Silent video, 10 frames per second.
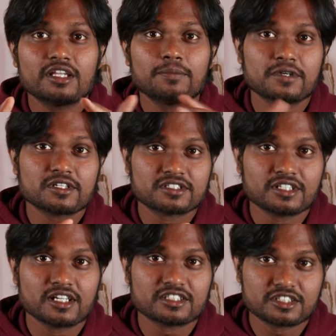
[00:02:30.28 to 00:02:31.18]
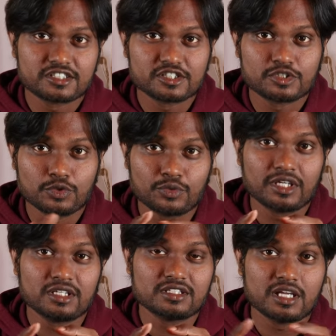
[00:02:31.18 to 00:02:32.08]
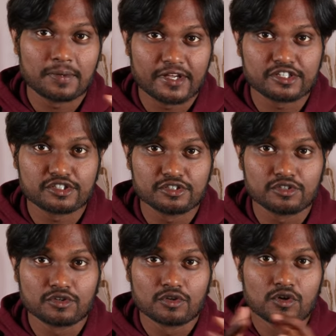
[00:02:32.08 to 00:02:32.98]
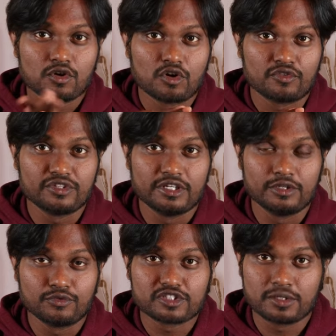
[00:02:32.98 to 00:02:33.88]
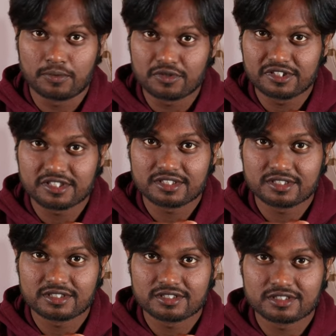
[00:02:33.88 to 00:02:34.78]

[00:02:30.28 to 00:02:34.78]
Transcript: any personal assistance during the application of the university process,